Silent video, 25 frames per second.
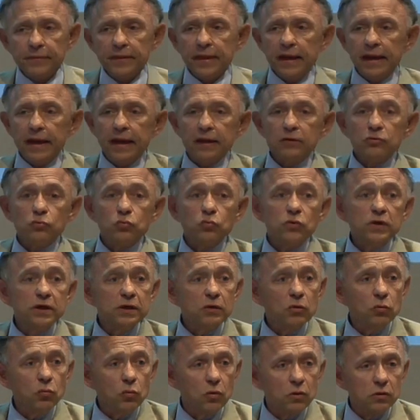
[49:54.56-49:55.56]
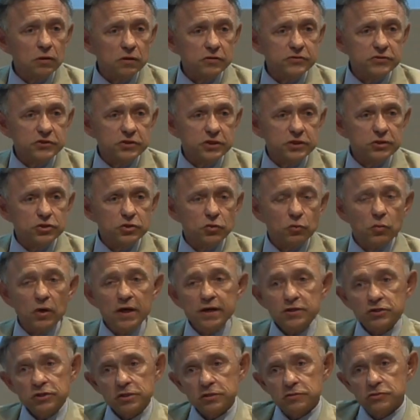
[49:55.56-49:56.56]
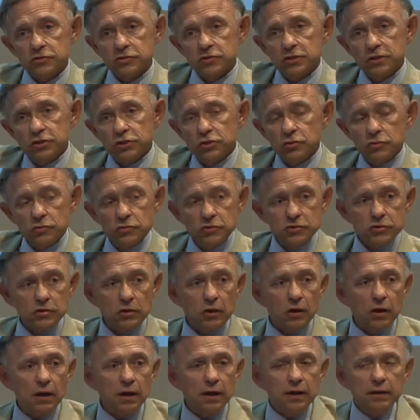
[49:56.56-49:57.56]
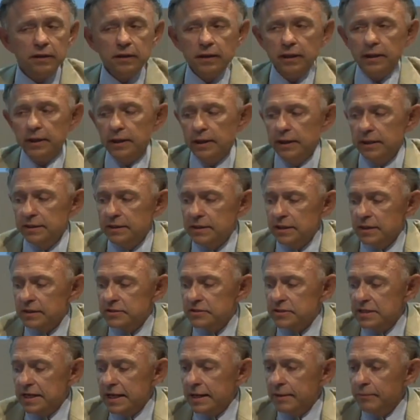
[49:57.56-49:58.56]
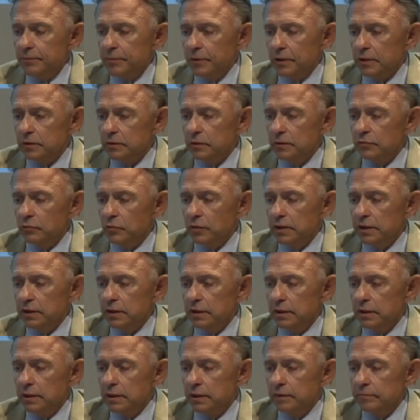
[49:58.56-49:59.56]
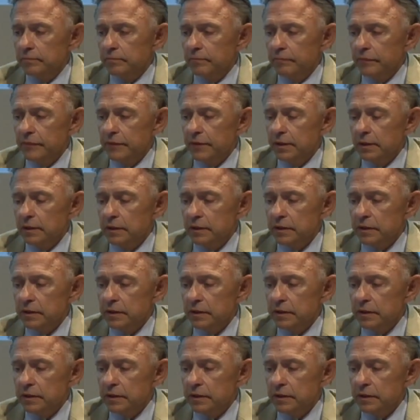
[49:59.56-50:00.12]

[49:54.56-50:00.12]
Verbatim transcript: and real world situations that you saw in the example that we, uh, the